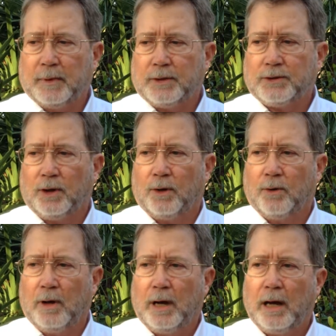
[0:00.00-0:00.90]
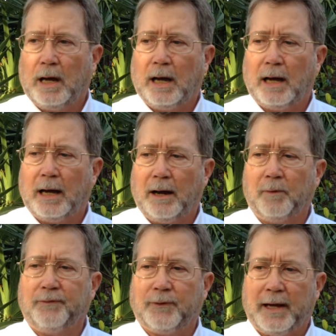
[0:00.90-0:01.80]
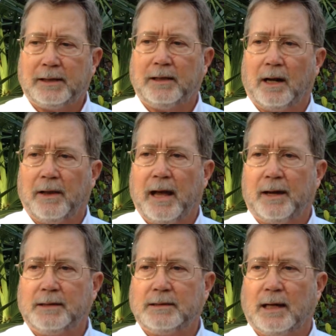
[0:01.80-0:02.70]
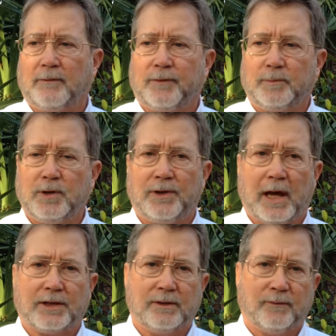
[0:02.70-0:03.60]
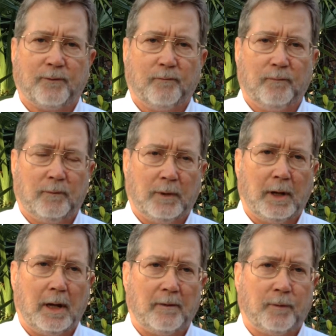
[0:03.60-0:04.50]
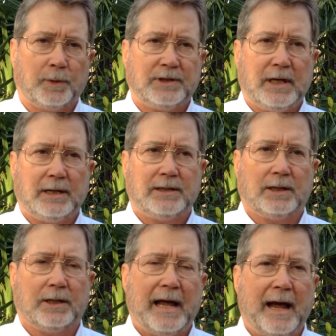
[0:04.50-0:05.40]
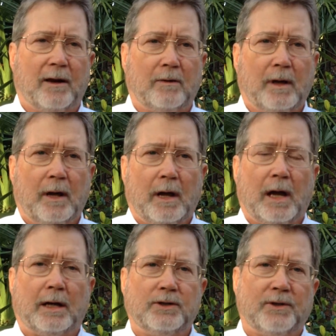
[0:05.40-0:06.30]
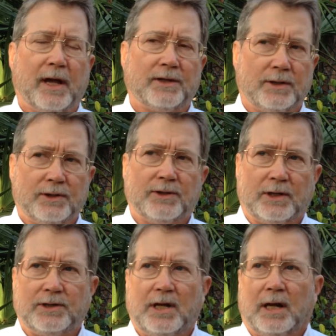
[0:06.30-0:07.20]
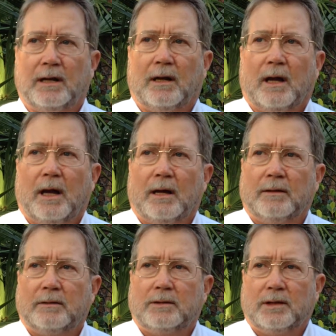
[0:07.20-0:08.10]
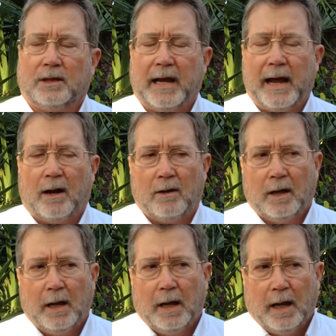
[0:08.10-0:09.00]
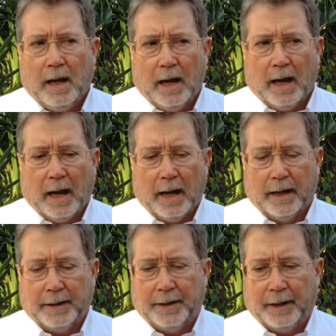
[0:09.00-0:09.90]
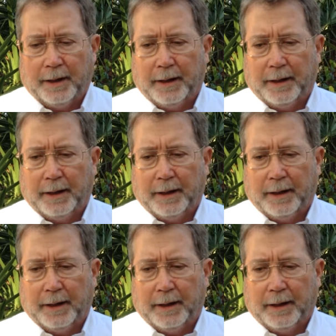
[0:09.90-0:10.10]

So I reflected on that from 2014 till now, 2016 till now, and